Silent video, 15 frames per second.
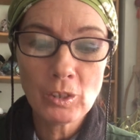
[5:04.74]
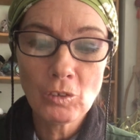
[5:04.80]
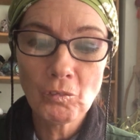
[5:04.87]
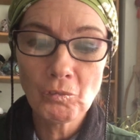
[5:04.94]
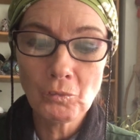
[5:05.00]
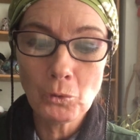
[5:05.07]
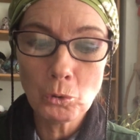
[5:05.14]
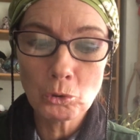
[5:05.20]

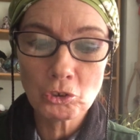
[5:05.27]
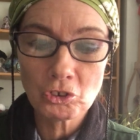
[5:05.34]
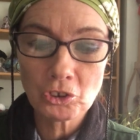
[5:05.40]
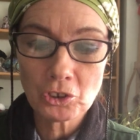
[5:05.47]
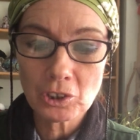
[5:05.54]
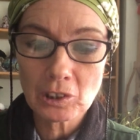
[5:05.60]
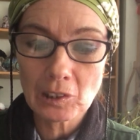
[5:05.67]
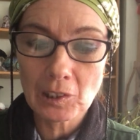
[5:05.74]

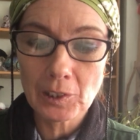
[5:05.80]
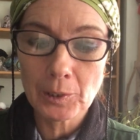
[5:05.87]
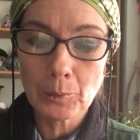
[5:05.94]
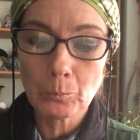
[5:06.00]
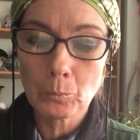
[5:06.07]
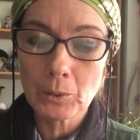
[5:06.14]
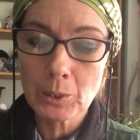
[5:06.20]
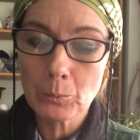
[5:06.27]
Fortunately,
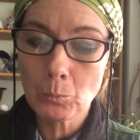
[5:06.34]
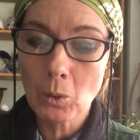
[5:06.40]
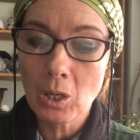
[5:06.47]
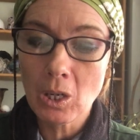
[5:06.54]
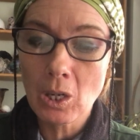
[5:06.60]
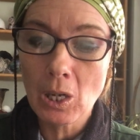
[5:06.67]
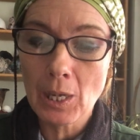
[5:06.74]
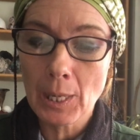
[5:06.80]
we
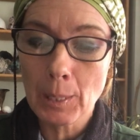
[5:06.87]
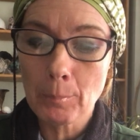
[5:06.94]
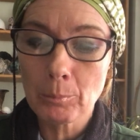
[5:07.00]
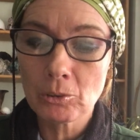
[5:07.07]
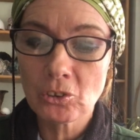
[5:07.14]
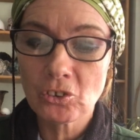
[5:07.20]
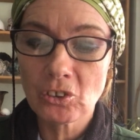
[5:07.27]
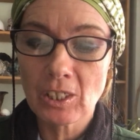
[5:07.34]
were
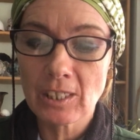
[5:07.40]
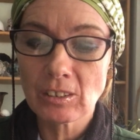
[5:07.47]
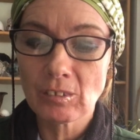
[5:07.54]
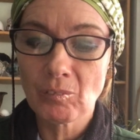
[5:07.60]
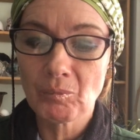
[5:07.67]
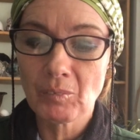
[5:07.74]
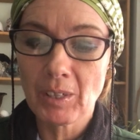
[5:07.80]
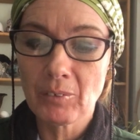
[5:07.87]
able to get
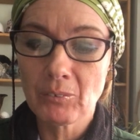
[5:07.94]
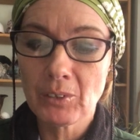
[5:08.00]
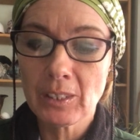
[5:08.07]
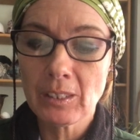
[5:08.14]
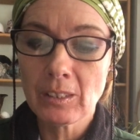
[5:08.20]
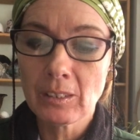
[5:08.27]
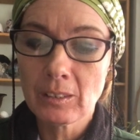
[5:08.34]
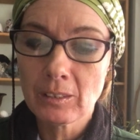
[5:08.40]
a
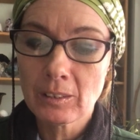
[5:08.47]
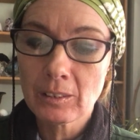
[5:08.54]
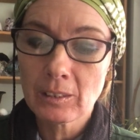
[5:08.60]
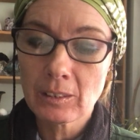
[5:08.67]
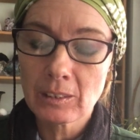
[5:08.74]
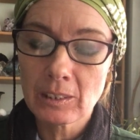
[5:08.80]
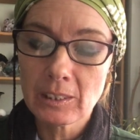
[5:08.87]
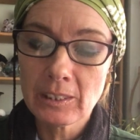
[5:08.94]
very
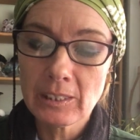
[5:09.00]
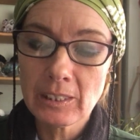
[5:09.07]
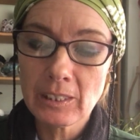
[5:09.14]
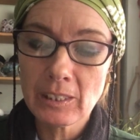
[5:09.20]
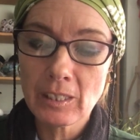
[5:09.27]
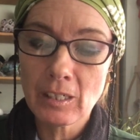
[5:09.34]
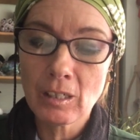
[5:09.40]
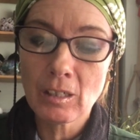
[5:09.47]

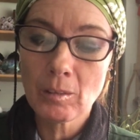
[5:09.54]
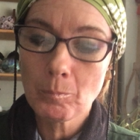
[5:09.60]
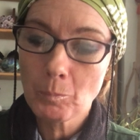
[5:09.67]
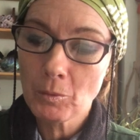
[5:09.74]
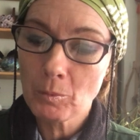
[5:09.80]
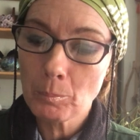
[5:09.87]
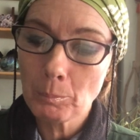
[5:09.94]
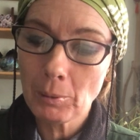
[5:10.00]
near
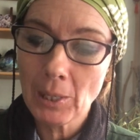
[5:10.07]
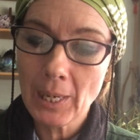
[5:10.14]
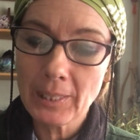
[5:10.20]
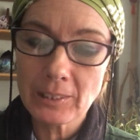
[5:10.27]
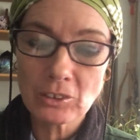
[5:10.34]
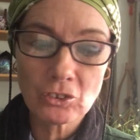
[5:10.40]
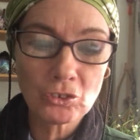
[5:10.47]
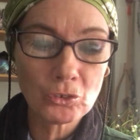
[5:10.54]

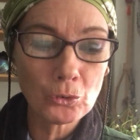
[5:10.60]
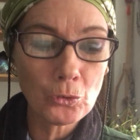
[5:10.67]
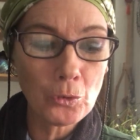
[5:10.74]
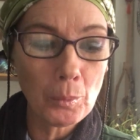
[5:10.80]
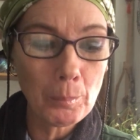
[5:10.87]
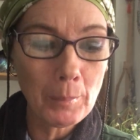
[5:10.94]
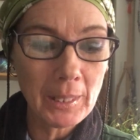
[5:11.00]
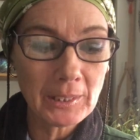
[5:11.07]
place to
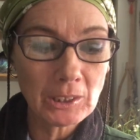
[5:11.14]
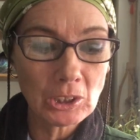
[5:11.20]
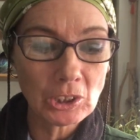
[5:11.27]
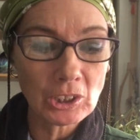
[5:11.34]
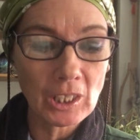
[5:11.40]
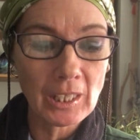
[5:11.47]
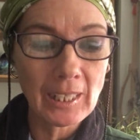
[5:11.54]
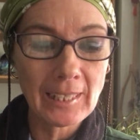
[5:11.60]
the
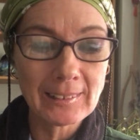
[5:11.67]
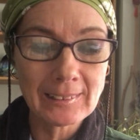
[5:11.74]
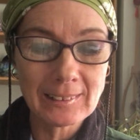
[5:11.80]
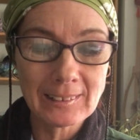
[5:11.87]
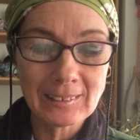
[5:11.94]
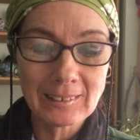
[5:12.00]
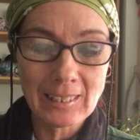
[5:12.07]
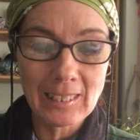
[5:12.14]
manger and
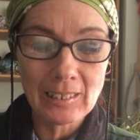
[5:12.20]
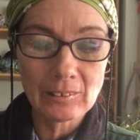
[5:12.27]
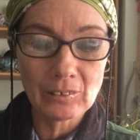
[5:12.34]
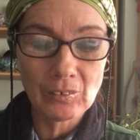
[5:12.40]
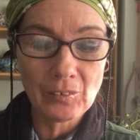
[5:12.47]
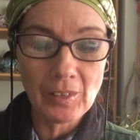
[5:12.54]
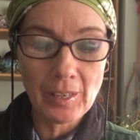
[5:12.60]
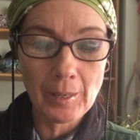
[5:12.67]

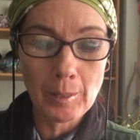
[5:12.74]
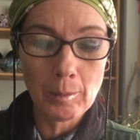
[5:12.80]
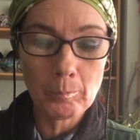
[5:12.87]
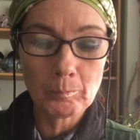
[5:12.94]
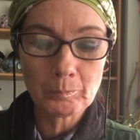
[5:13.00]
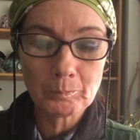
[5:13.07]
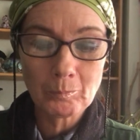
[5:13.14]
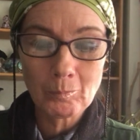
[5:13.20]
stand there.
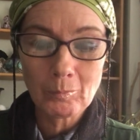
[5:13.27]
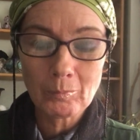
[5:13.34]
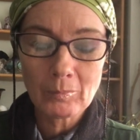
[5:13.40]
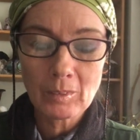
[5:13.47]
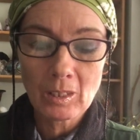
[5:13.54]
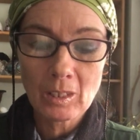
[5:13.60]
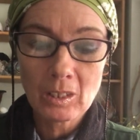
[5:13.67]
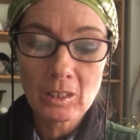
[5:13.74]

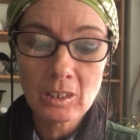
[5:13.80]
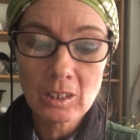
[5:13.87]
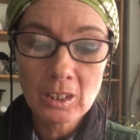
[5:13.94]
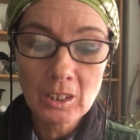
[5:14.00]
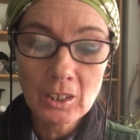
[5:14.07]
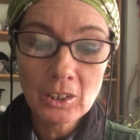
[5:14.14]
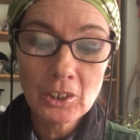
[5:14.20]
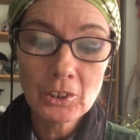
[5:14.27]

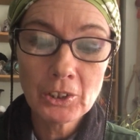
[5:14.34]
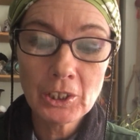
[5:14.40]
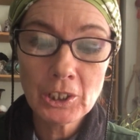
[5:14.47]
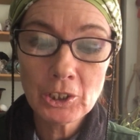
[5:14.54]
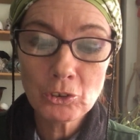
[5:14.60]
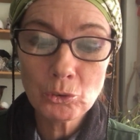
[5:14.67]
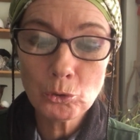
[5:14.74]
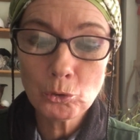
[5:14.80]

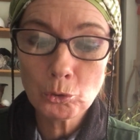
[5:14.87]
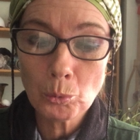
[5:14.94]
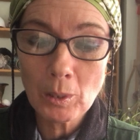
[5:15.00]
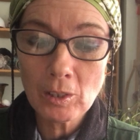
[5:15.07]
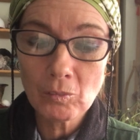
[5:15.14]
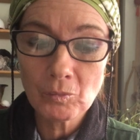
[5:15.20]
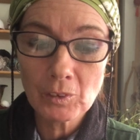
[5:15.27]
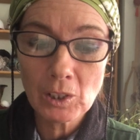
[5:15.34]
Near to
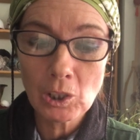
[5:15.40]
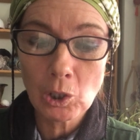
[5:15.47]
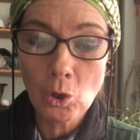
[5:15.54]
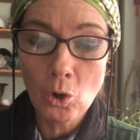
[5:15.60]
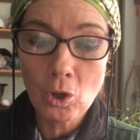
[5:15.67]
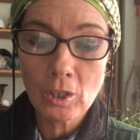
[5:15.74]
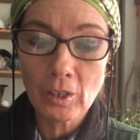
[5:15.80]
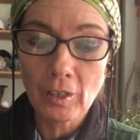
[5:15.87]
12
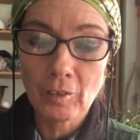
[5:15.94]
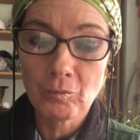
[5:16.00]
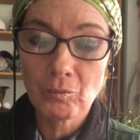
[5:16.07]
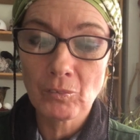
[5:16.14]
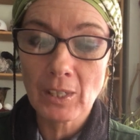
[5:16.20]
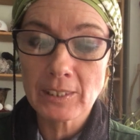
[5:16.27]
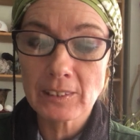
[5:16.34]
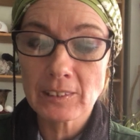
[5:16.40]
o'clock, a
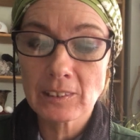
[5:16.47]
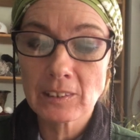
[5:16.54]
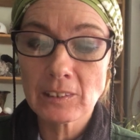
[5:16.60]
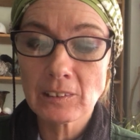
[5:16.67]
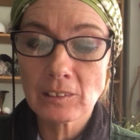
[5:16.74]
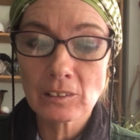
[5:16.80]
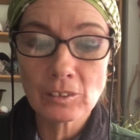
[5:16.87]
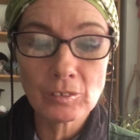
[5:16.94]

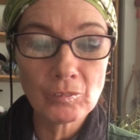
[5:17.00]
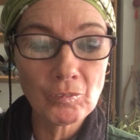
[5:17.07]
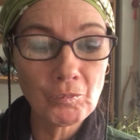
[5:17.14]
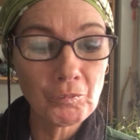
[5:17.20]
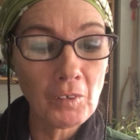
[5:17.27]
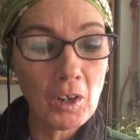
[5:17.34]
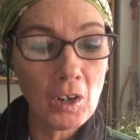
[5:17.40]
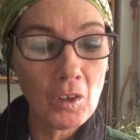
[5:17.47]
Franciscan
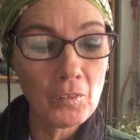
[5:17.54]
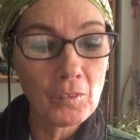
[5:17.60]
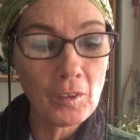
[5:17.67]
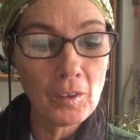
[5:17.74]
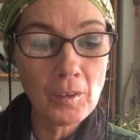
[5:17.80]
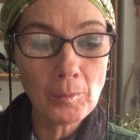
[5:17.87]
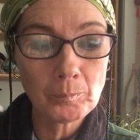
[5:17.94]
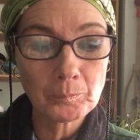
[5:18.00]

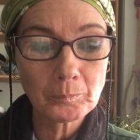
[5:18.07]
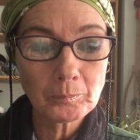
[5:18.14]
father,